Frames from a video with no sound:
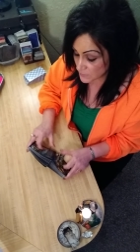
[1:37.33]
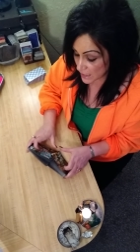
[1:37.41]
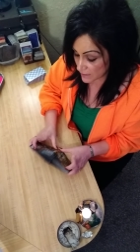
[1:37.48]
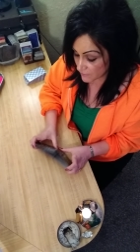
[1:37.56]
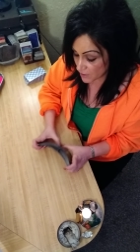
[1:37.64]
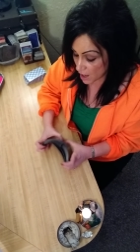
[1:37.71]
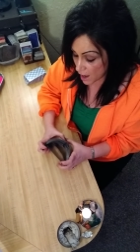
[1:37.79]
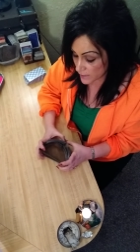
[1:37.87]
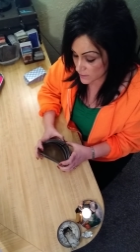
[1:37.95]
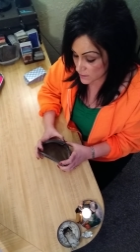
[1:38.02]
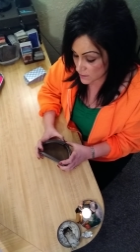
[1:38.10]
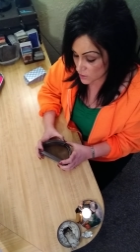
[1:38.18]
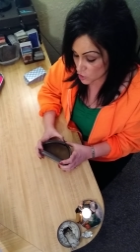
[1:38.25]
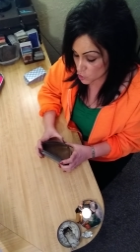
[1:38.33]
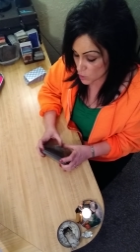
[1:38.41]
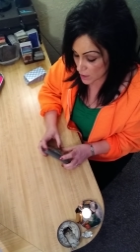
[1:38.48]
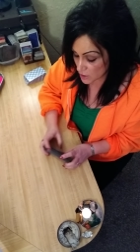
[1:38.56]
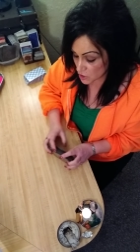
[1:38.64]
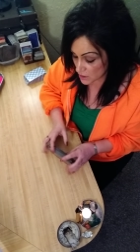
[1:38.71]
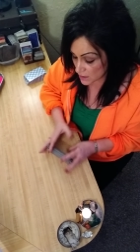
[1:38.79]
that have caused
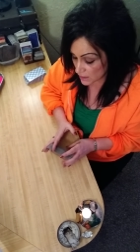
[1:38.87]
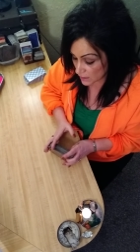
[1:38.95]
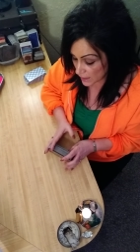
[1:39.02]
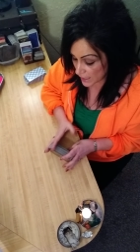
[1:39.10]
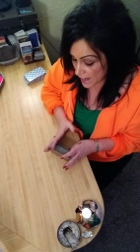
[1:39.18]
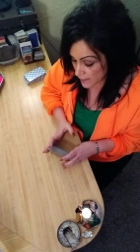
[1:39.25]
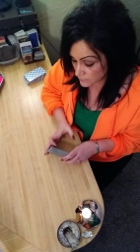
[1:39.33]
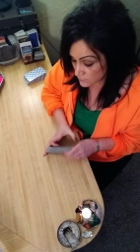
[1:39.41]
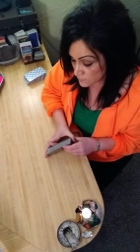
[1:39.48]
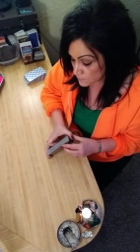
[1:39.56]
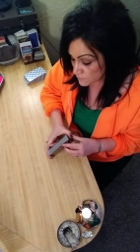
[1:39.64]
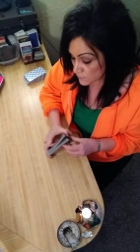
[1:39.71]
destruction in the land.